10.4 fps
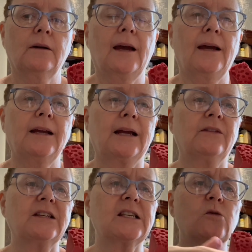Okay,
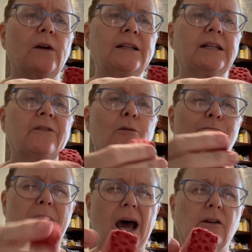and this is going to give a
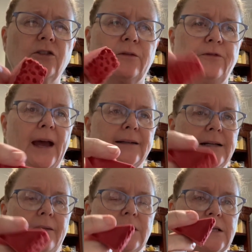mottled
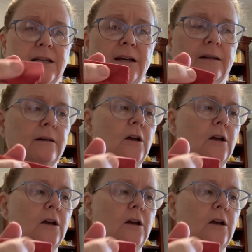effect on the skin.